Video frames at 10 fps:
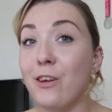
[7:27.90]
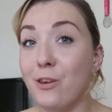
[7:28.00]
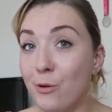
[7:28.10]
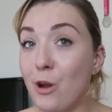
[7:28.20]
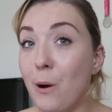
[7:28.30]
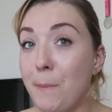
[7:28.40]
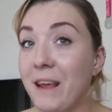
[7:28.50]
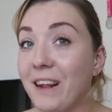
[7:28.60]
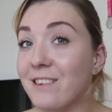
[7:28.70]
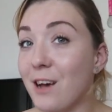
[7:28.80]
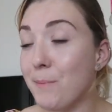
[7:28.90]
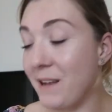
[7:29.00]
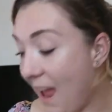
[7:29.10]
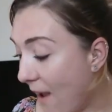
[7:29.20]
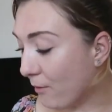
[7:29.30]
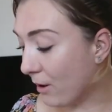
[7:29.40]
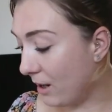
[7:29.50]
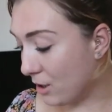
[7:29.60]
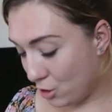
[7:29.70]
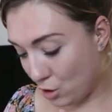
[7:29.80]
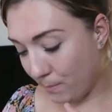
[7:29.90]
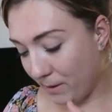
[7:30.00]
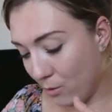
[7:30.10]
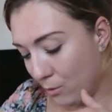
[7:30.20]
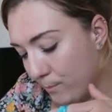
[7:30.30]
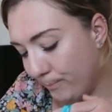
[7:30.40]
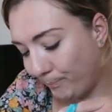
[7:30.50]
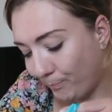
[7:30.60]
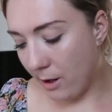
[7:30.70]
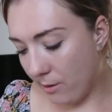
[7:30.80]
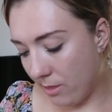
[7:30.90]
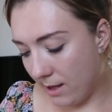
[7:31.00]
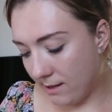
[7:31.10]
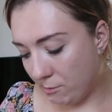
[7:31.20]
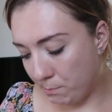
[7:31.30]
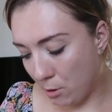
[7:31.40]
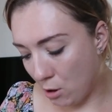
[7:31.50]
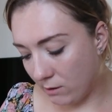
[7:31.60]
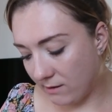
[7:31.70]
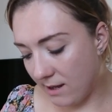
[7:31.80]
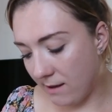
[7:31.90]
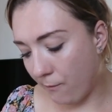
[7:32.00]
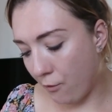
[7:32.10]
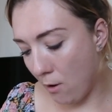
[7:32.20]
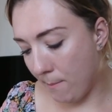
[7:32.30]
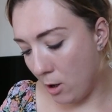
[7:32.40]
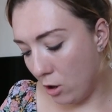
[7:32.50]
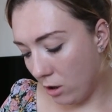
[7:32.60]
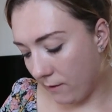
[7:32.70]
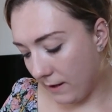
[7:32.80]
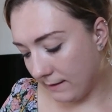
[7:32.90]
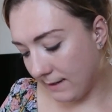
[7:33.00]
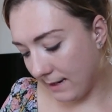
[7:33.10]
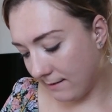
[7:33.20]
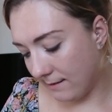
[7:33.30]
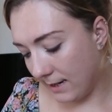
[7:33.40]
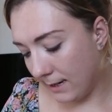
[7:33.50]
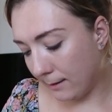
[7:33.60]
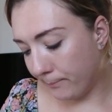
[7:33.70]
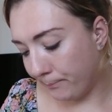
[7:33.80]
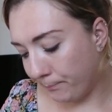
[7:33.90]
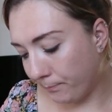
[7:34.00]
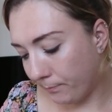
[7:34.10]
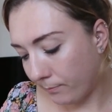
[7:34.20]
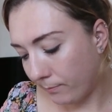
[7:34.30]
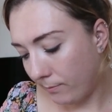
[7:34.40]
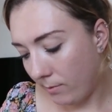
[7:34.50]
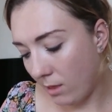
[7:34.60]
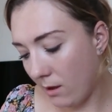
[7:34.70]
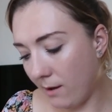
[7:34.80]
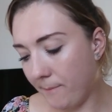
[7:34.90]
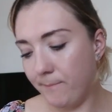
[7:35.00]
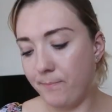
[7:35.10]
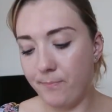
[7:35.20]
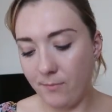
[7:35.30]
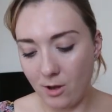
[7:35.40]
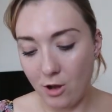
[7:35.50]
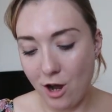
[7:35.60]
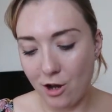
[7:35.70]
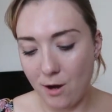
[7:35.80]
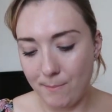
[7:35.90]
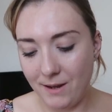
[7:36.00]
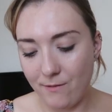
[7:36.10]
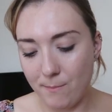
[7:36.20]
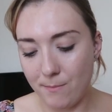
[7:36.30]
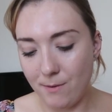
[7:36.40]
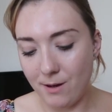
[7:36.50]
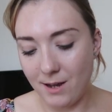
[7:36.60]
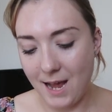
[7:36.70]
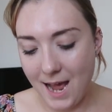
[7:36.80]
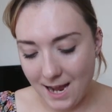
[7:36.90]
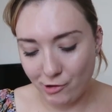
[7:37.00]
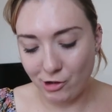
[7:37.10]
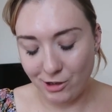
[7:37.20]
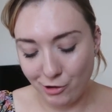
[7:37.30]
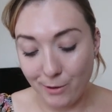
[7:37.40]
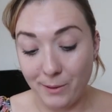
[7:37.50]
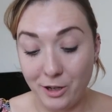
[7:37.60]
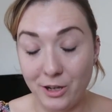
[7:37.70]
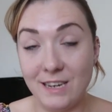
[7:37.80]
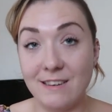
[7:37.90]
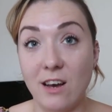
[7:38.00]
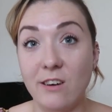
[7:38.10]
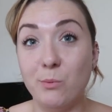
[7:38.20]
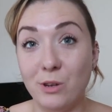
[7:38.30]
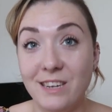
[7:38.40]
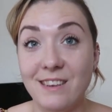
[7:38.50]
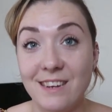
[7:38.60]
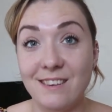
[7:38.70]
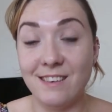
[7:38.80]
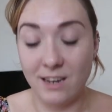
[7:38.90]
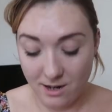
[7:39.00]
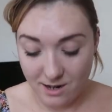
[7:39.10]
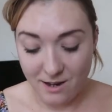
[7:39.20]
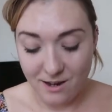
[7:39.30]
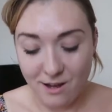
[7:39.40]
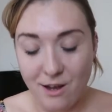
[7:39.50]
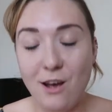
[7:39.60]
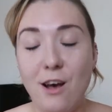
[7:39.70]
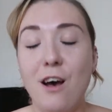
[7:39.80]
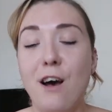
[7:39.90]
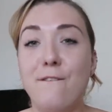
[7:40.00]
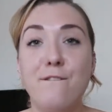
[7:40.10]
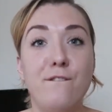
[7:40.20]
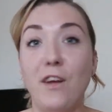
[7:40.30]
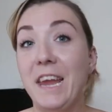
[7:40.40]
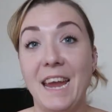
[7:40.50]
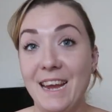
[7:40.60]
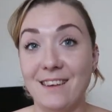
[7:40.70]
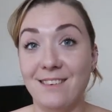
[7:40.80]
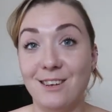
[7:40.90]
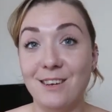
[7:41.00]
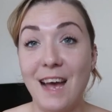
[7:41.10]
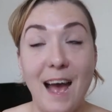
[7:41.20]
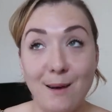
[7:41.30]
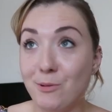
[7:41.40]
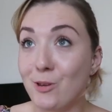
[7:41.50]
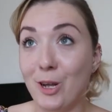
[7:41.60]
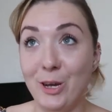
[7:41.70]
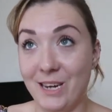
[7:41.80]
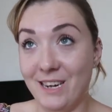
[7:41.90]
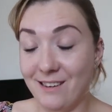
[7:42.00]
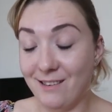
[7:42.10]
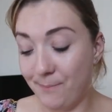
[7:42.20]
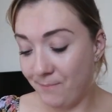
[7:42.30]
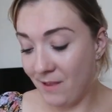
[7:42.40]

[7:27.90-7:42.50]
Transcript: you know I pick this up in every shopping haul. So this box is from Look Fantastic. I can't believe I'm actually showing you this. I've wanted this for years. Absolute years.